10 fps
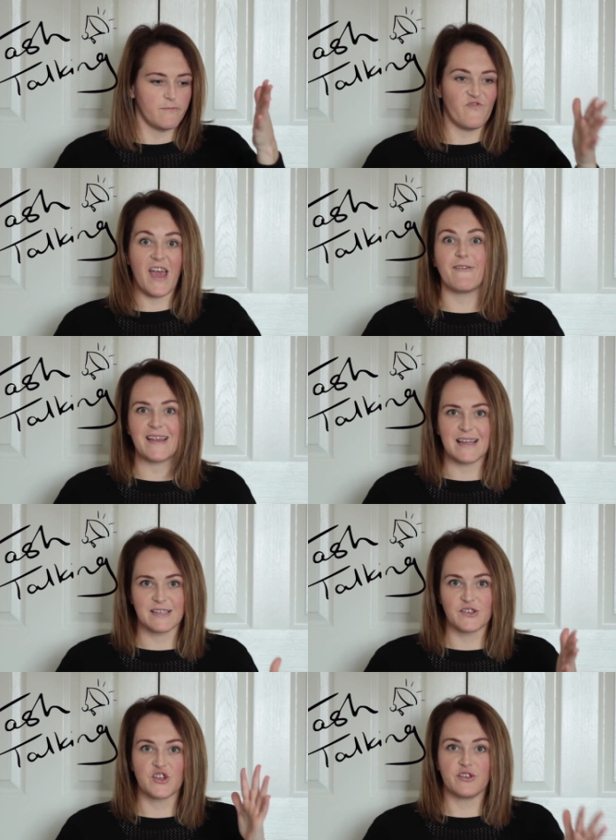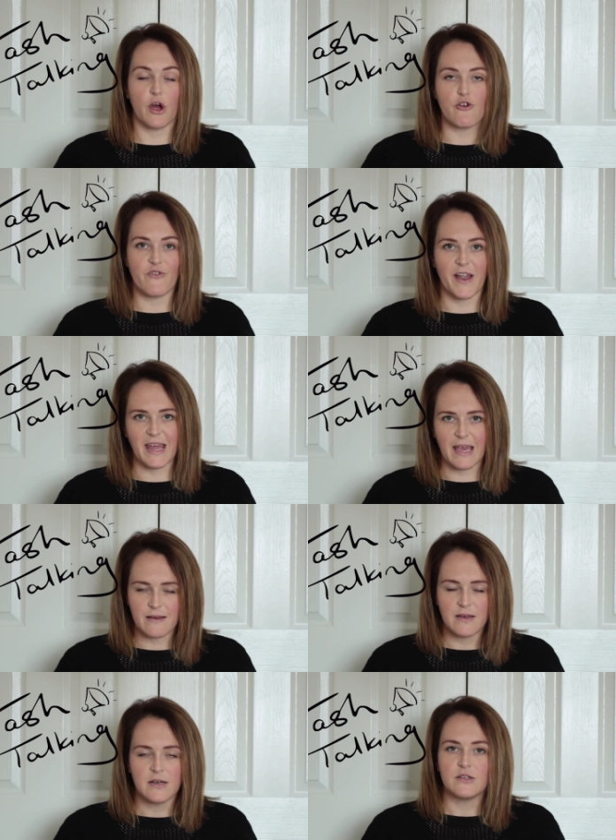very little to no
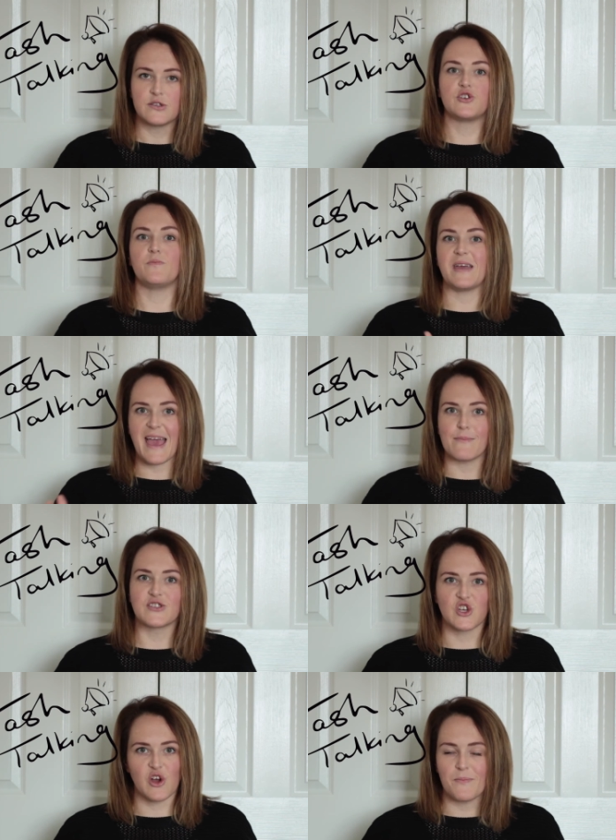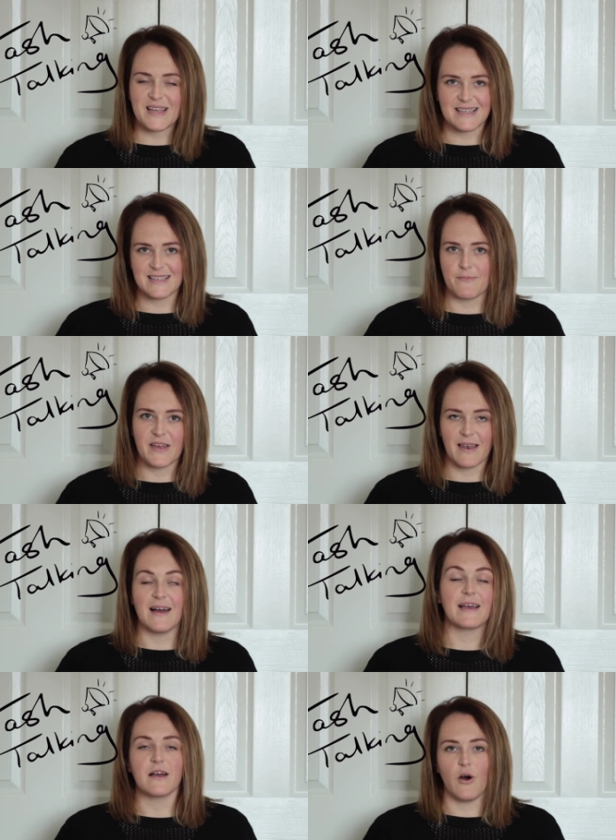running to be able to complete something
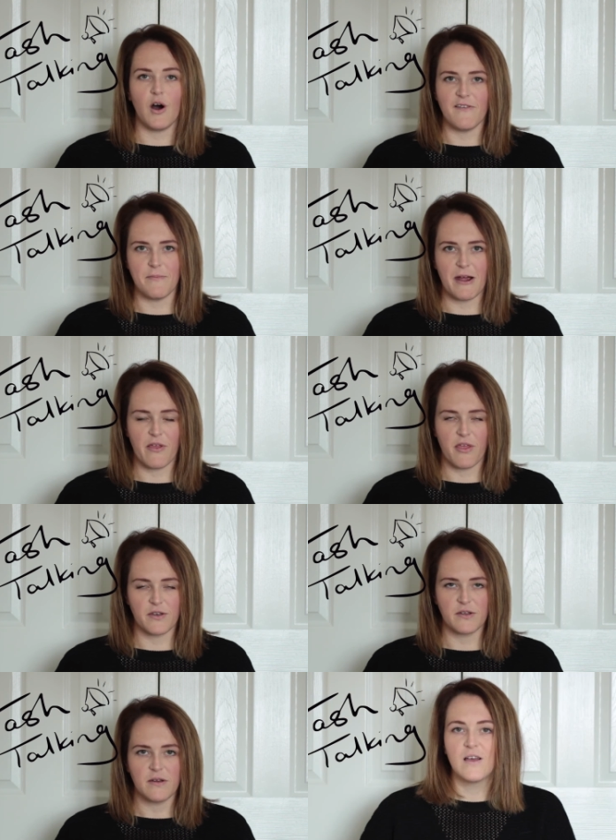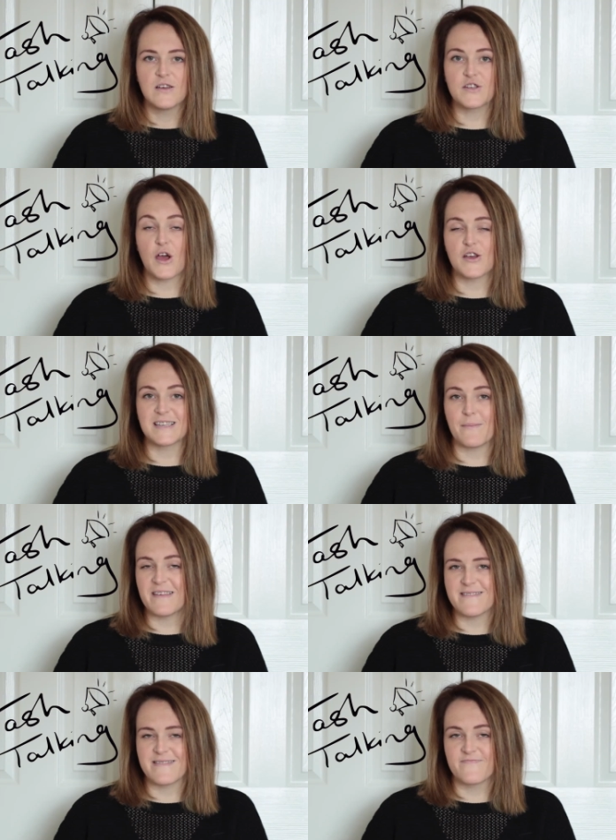like a half marathon. So some
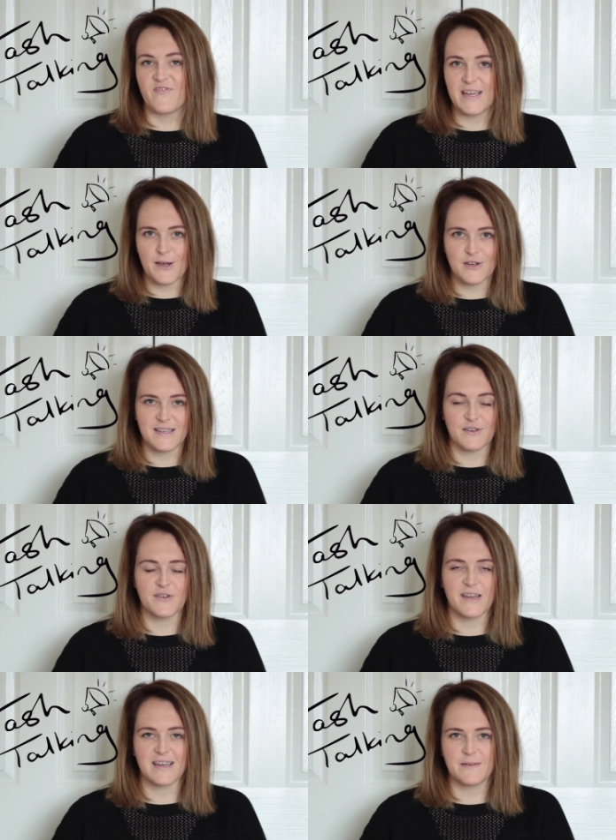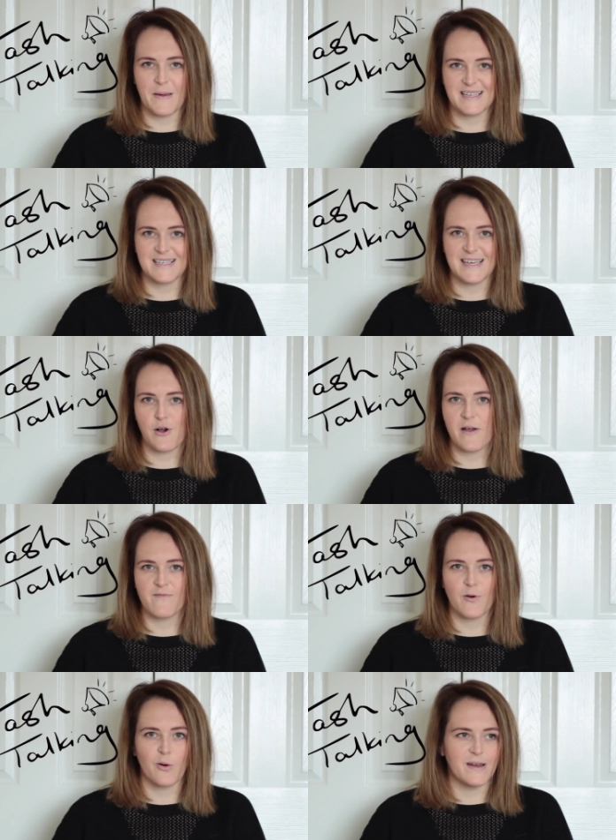of the videos that you can expect to see
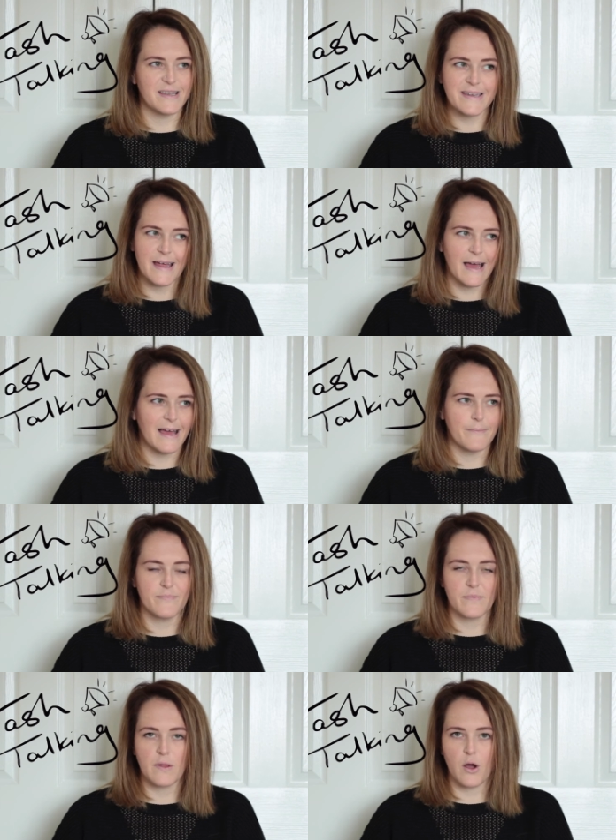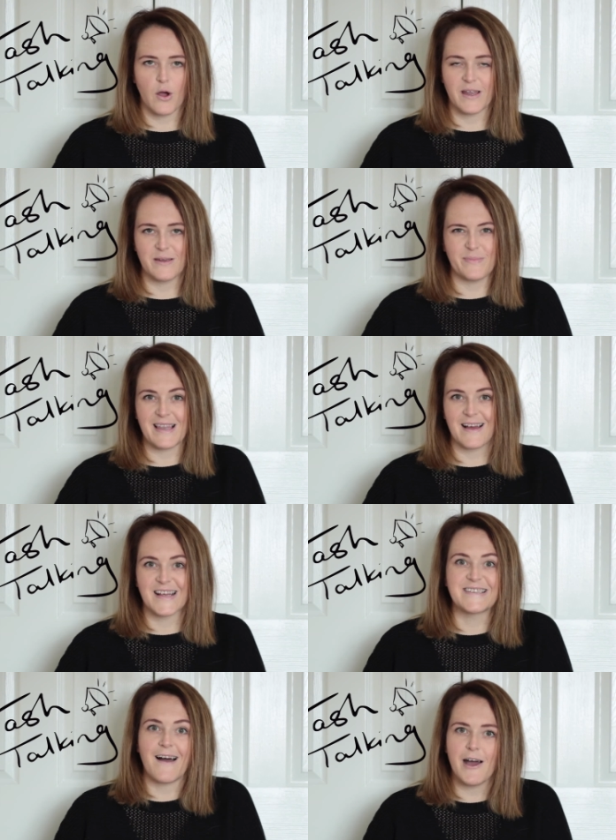going forward um, are going to be like
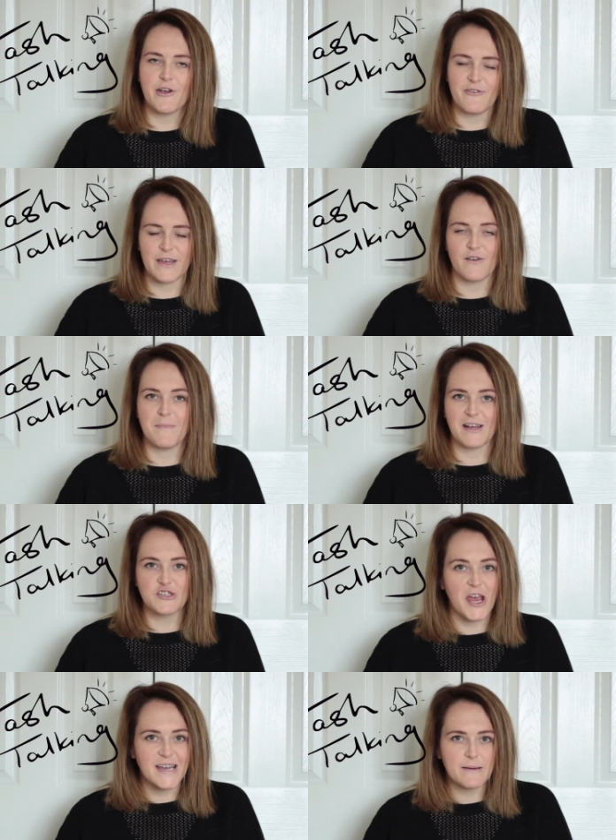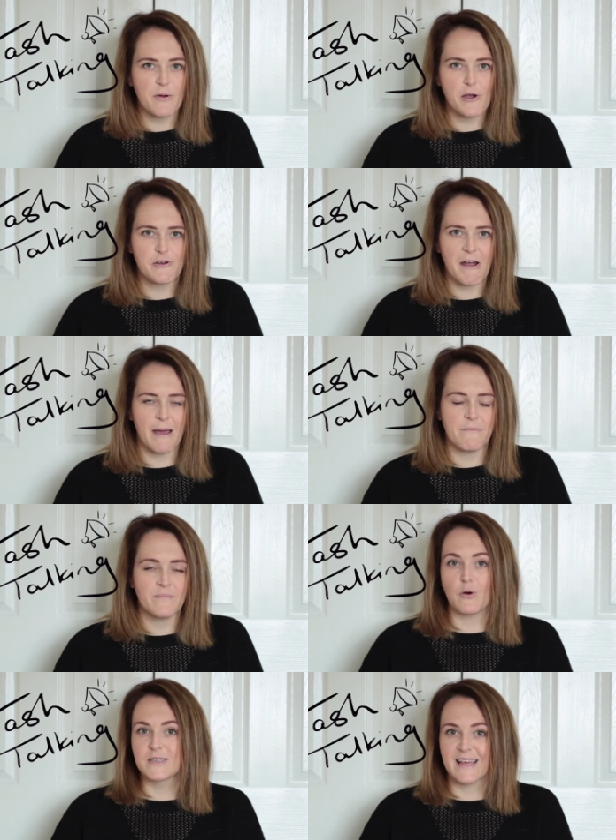a diary of my training program.
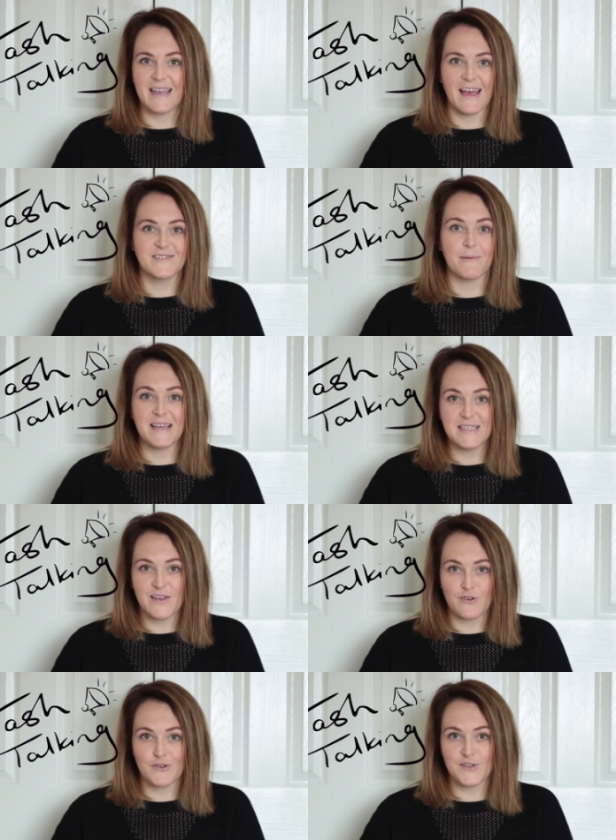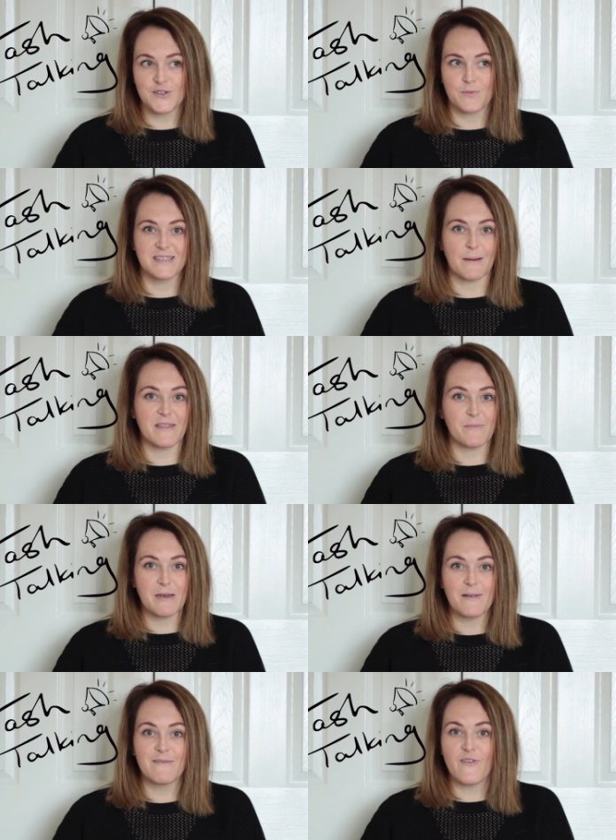I'm also going to have some interviews with some of the
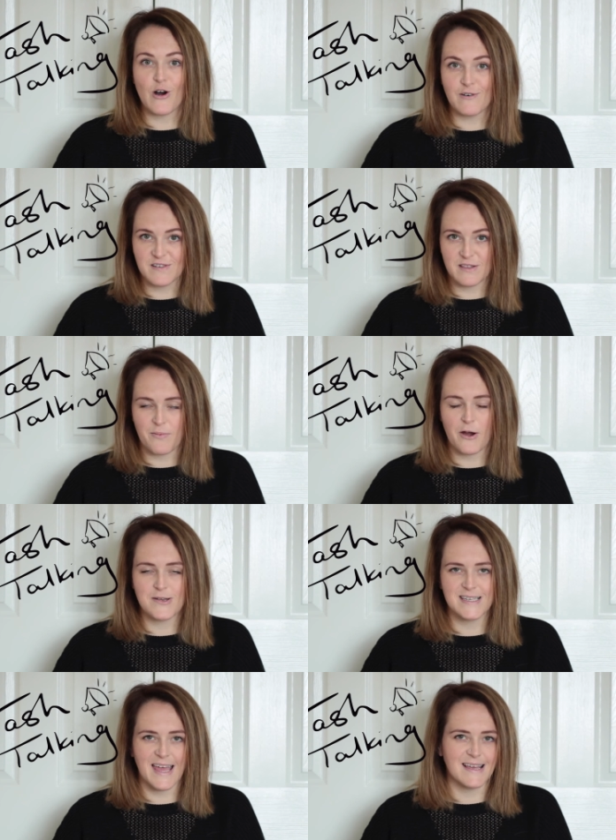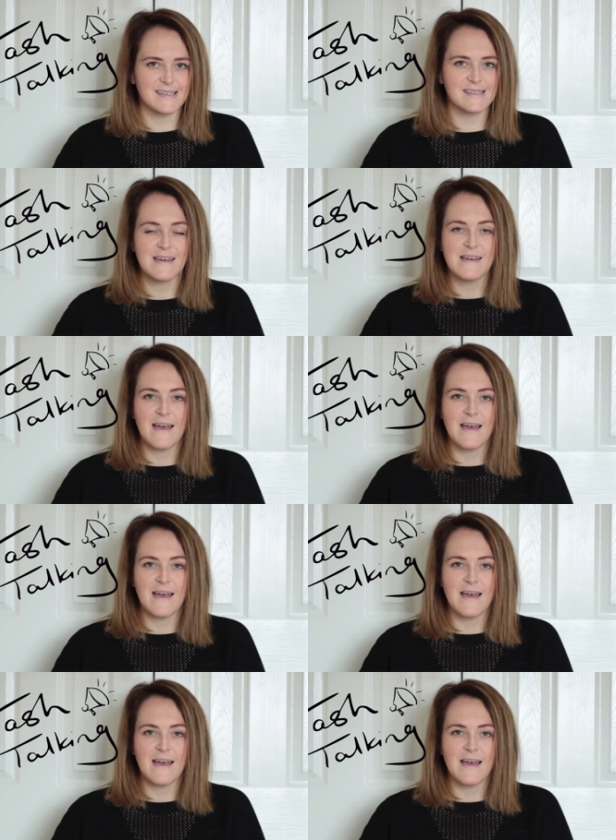people involved in the process.